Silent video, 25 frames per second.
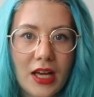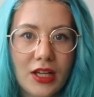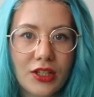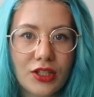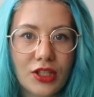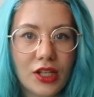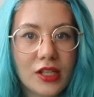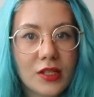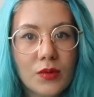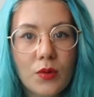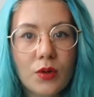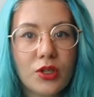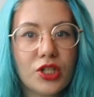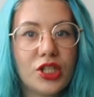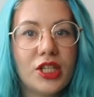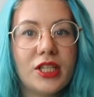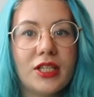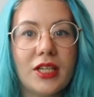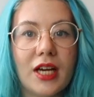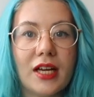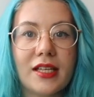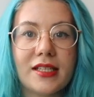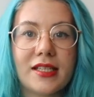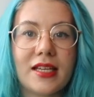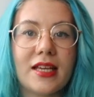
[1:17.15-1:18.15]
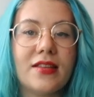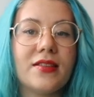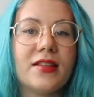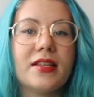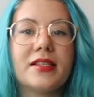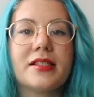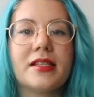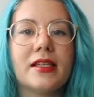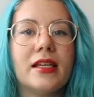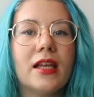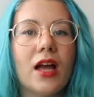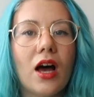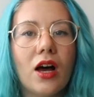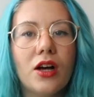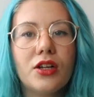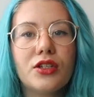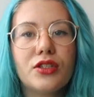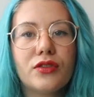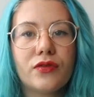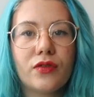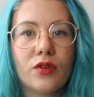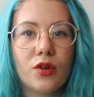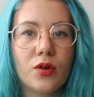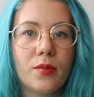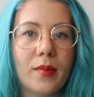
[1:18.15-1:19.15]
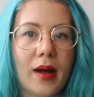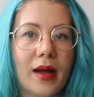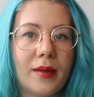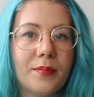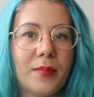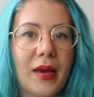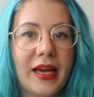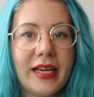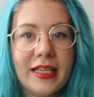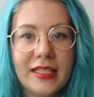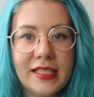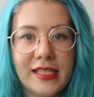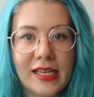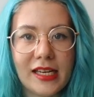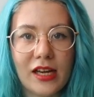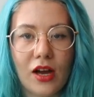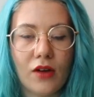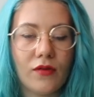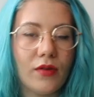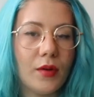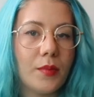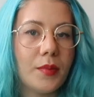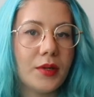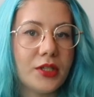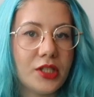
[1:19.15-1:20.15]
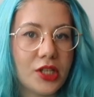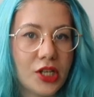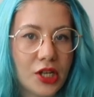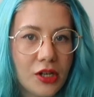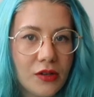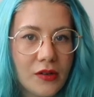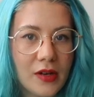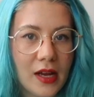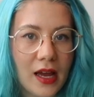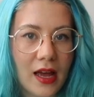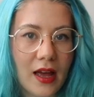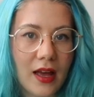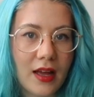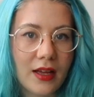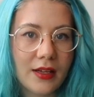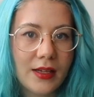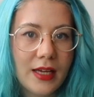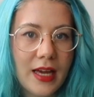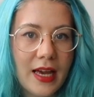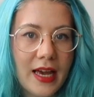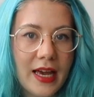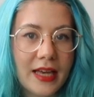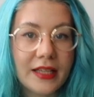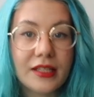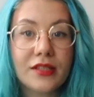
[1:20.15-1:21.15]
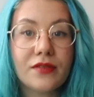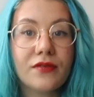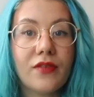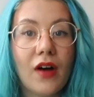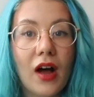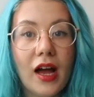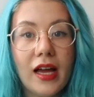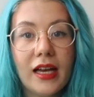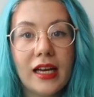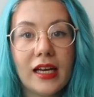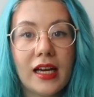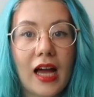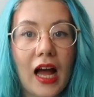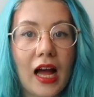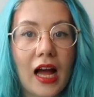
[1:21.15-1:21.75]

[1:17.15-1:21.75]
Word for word: Just what she does in this large format painting of a petunia. Its violet